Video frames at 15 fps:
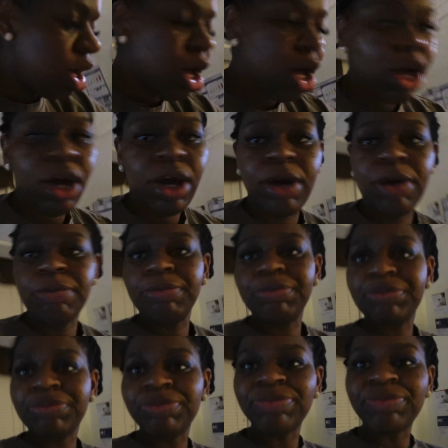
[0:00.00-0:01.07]
Um,
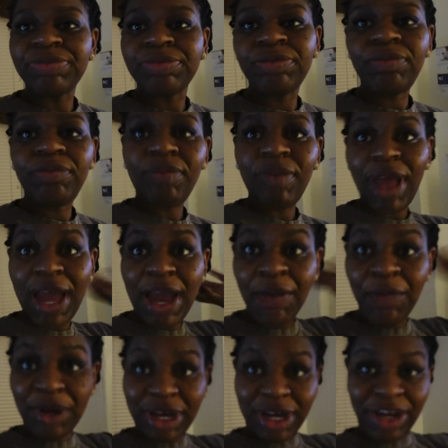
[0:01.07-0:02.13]

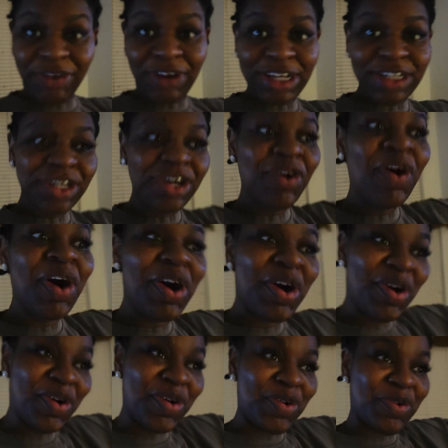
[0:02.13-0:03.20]
and we're getting ready to go
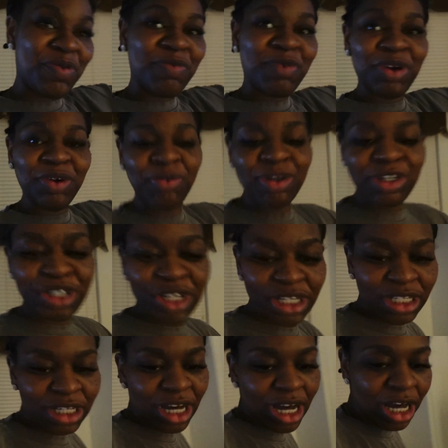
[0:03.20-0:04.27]
home. We
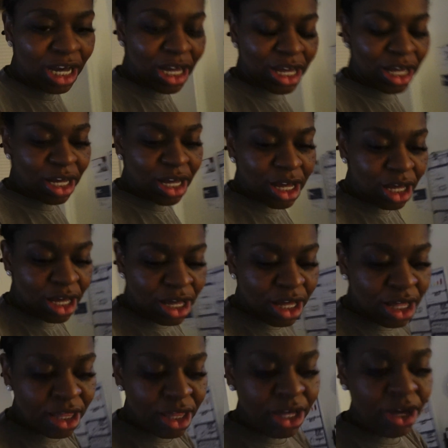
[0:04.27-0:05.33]
just got
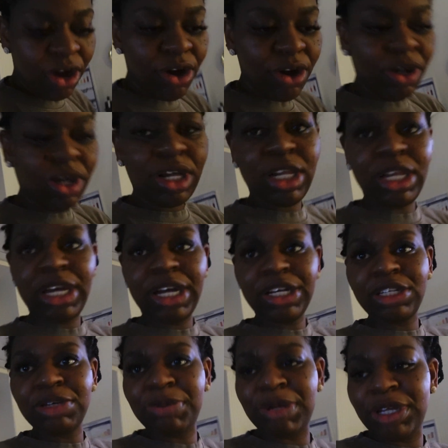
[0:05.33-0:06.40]
the all clear to be